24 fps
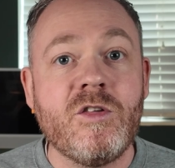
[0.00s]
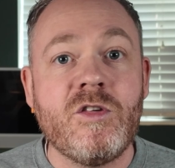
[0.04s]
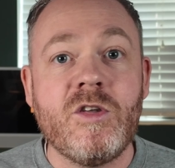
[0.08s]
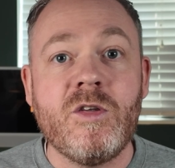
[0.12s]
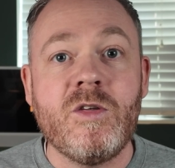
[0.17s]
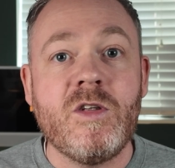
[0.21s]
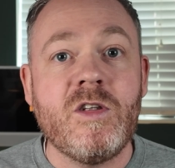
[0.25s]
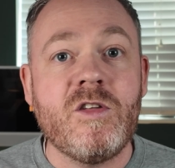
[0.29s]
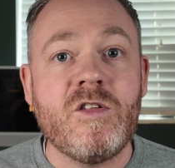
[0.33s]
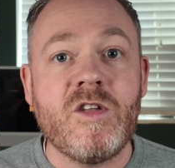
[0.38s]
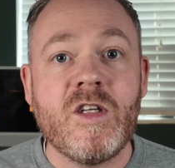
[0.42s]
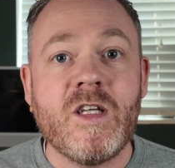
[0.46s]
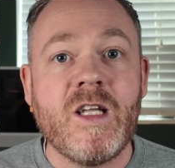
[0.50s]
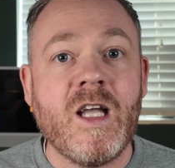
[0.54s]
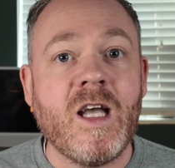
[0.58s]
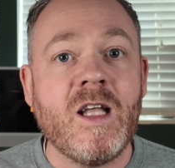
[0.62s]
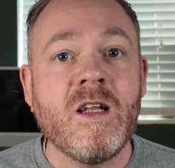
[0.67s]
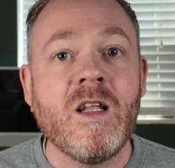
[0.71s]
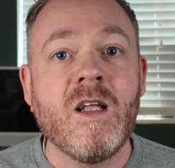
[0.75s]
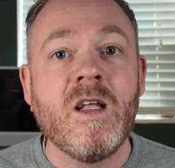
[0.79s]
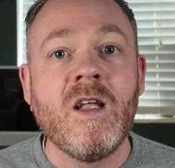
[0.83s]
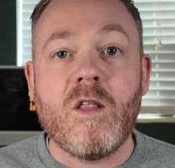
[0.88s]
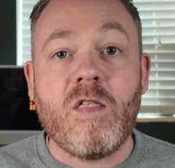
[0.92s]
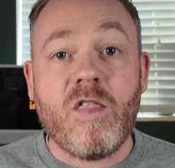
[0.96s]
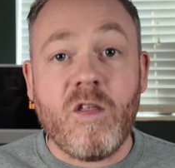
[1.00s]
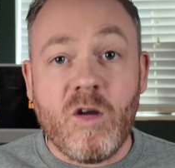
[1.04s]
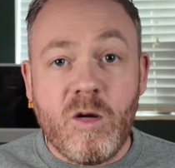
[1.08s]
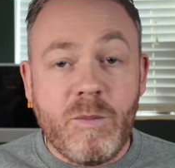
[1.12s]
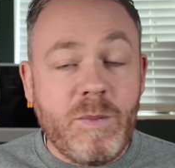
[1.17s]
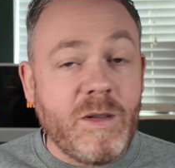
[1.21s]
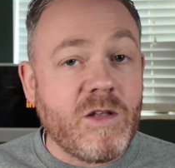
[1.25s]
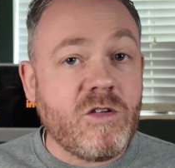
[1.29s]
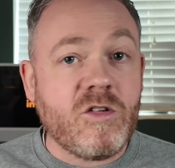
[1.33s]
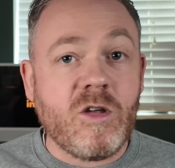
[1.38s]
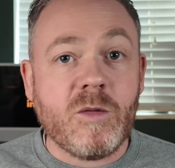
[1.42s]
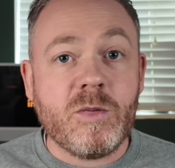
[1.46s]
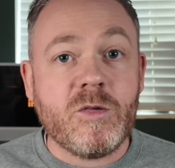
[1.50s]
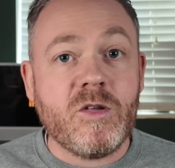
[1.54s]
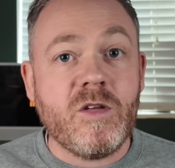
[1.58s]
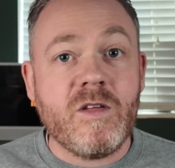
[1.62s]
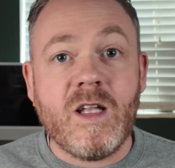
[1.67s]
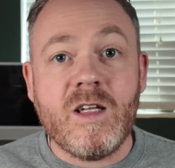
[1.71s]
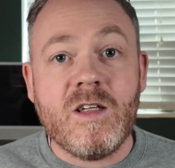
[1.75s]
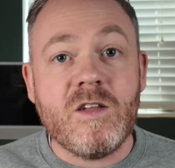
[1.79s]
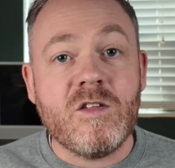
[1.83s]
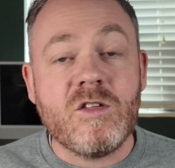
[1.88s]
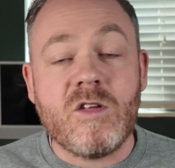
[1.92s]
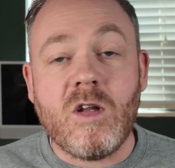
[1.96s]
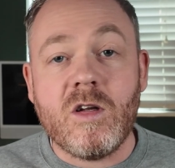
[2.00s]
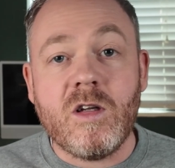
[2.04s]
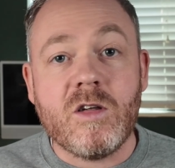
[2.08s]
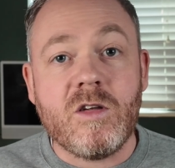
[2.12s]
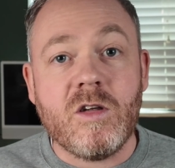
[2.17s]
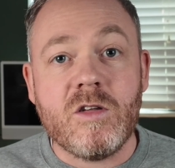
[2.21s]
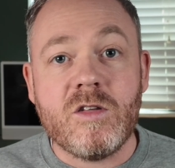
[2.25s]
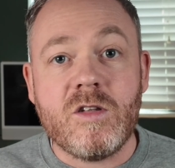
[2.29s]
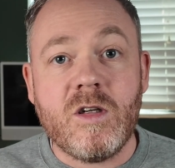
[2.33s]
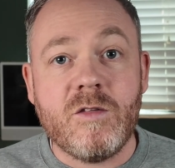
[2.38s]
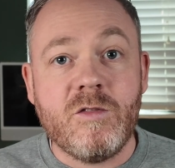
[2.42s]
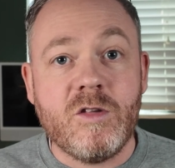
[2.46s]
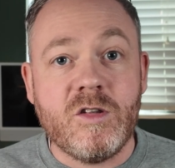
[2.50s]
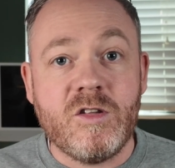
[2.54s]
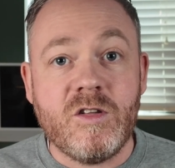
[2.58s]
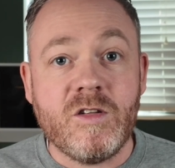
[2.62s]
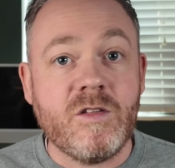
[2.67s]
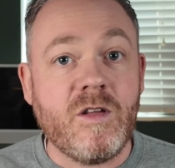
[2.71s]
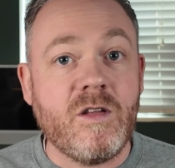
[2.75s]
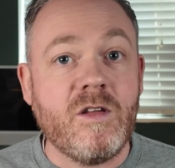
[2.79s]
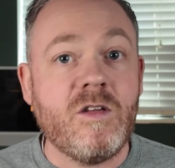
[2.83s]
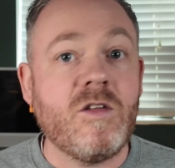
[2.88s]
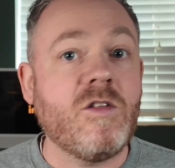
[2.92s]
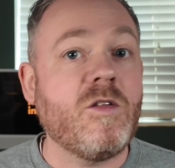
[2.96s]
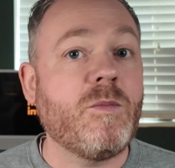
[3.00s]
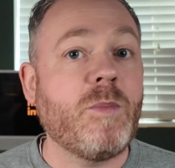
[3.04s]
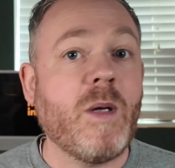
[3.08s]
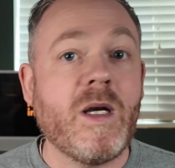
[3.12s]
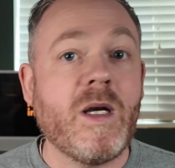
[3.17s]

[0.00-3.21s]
as soon as you can. The third best option then is dollar cost averaging. So this is